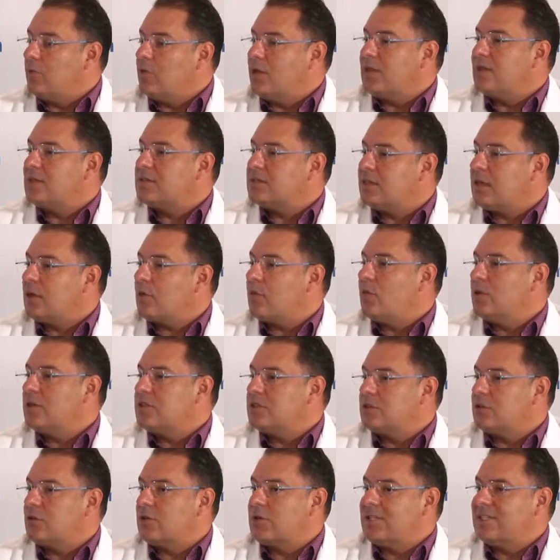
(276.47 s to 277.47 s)
We ask the
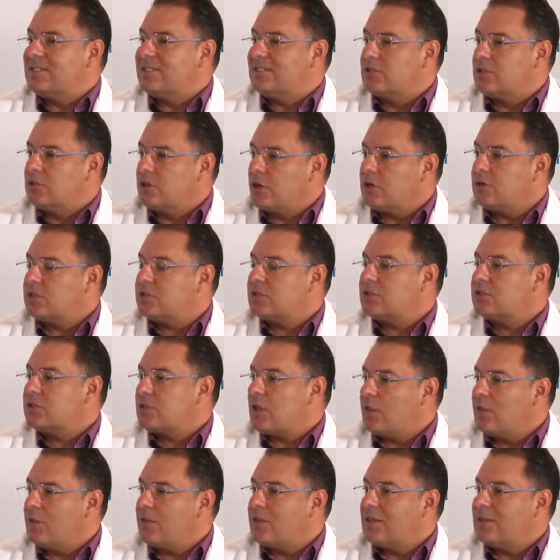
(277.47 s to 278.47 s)
question, is there
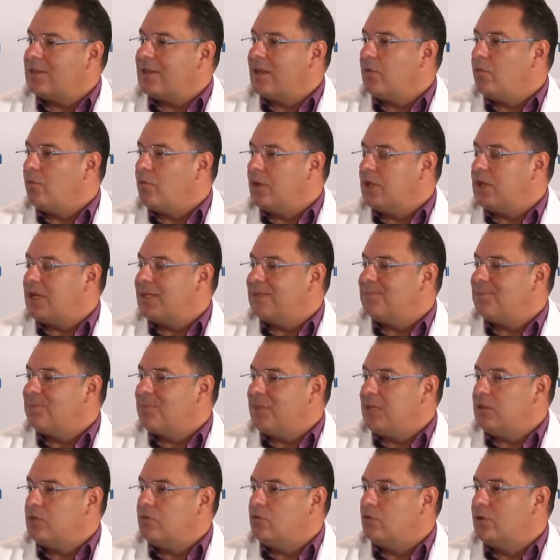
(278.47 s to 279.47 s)
something that we can
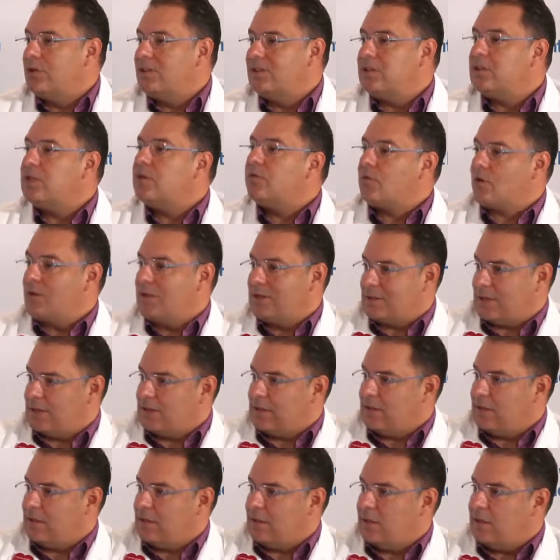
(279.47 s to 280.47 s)
be doing
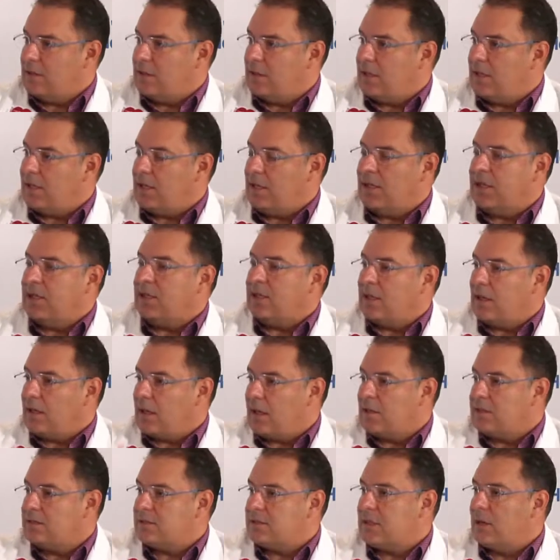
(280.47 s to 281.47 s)
differently in
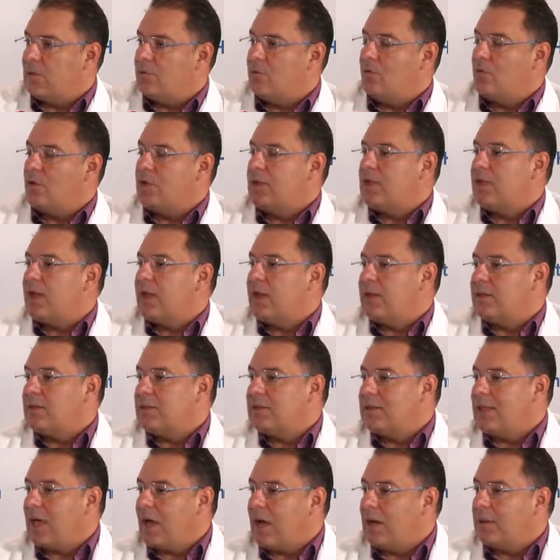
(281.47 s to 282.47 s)
case that we
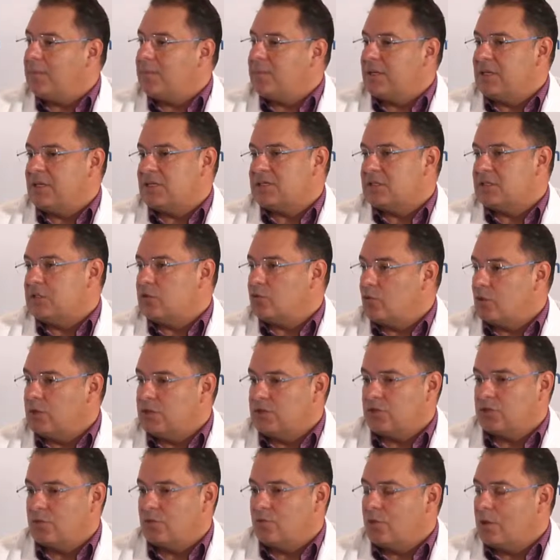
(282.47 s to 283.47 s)
end up in a
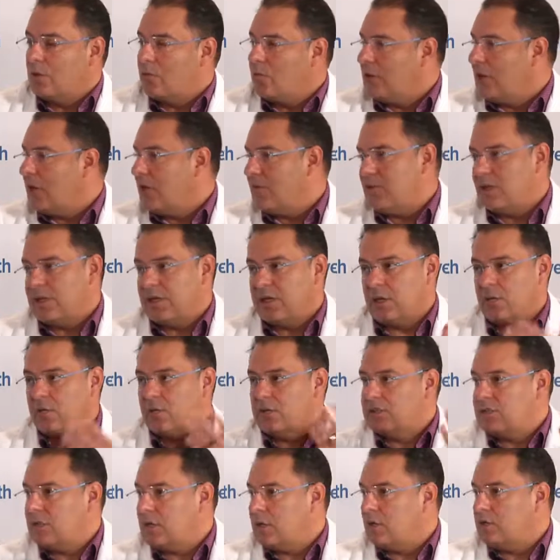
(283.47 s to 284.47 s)
situation where we have an
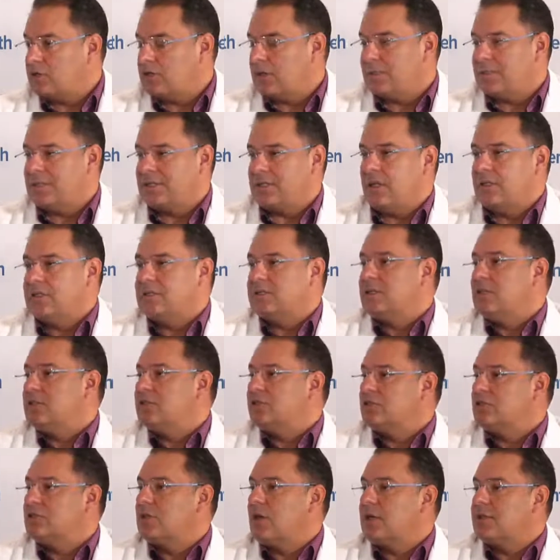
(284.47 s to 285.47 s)
increase in
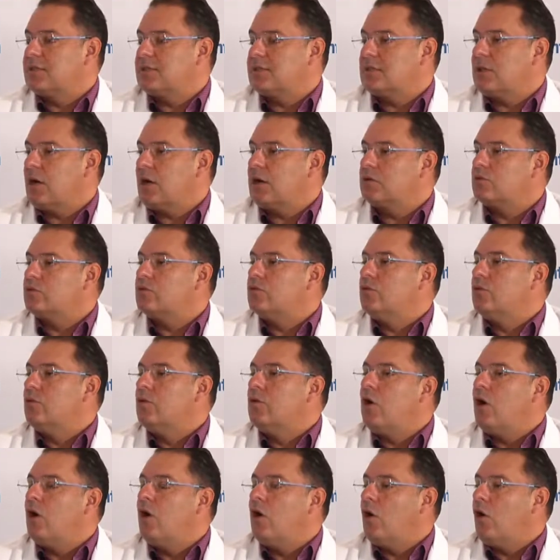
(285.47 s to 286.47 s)
hospitalizations that start to
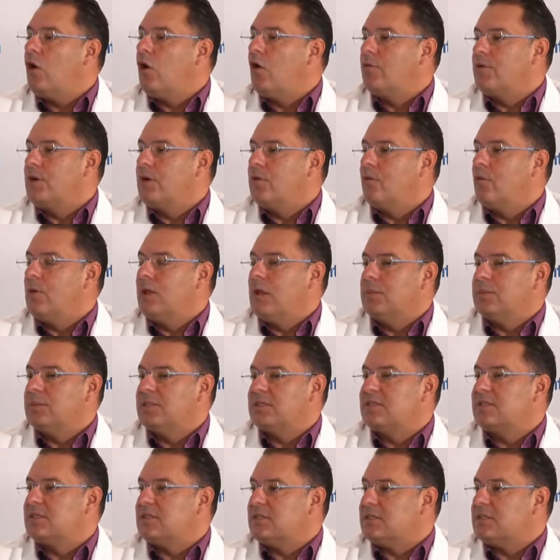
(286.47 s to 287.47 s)
overwhelm
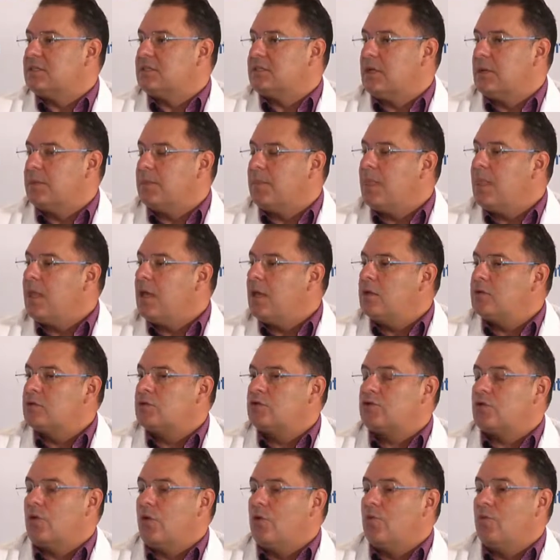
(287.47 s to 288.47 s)
the system.
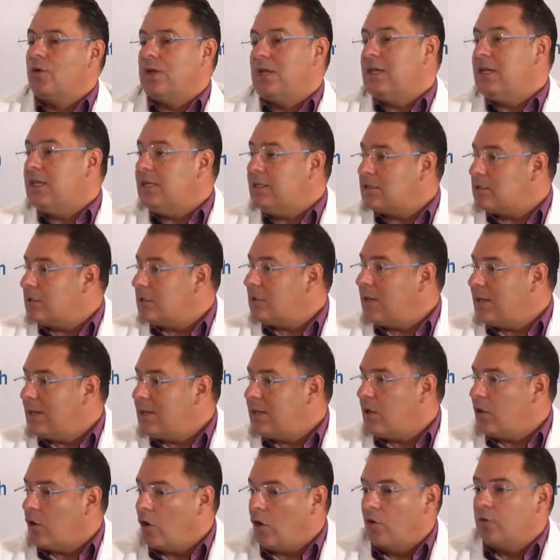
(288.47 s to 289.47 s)
So we
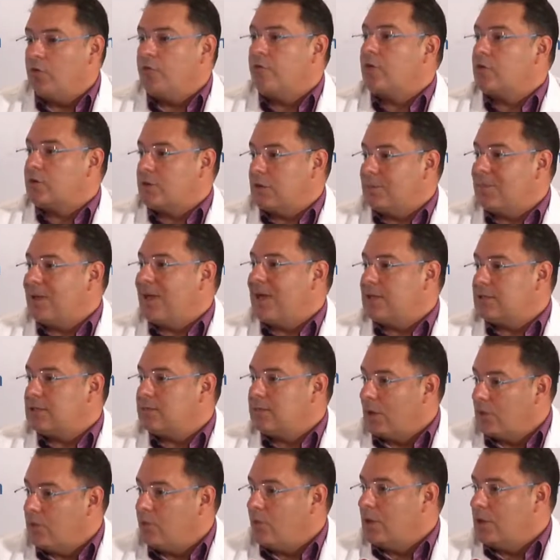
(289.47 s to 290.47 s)
literally hope for the best,
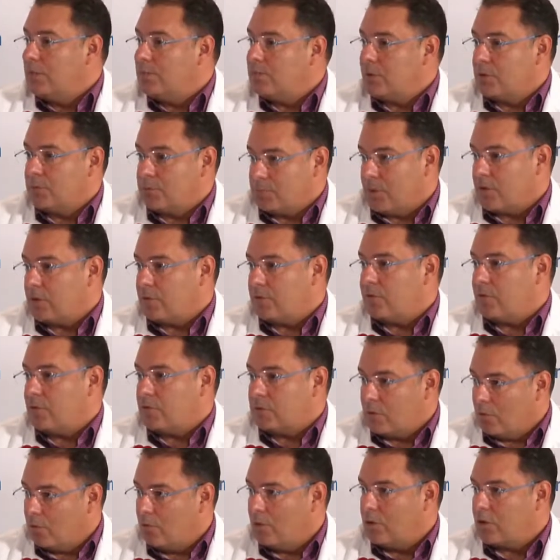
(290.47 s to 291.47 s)
but we prepare for
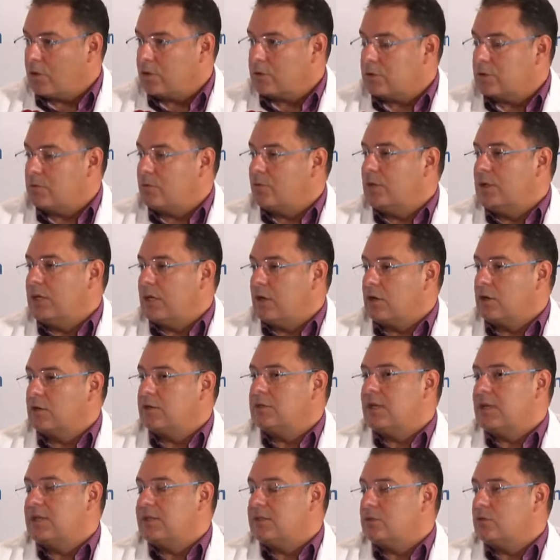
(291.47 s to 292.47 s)
the worst. We
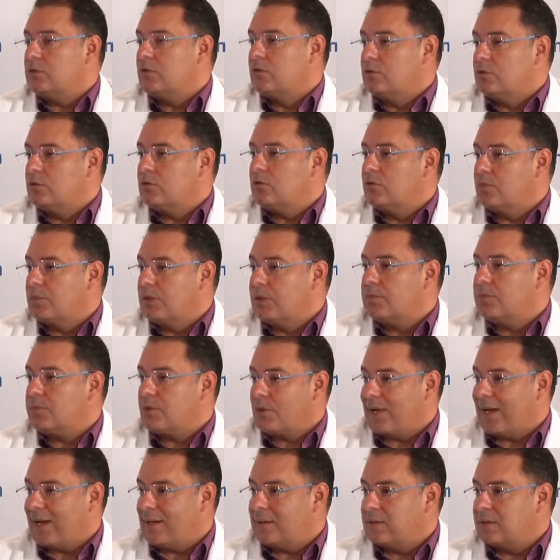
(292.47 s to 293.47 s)
learn that it's good to be
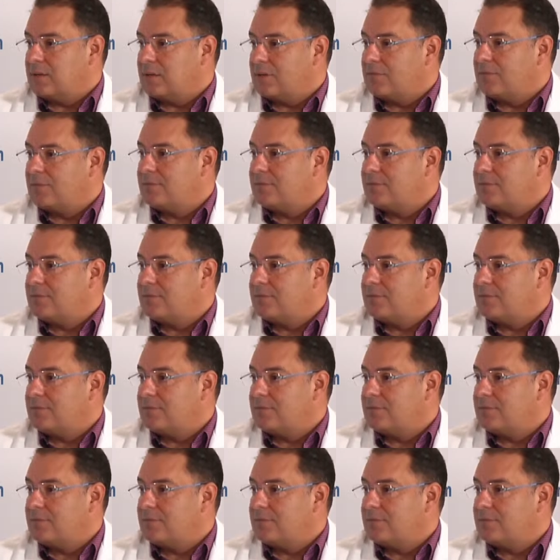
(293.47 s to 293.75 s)
proactive.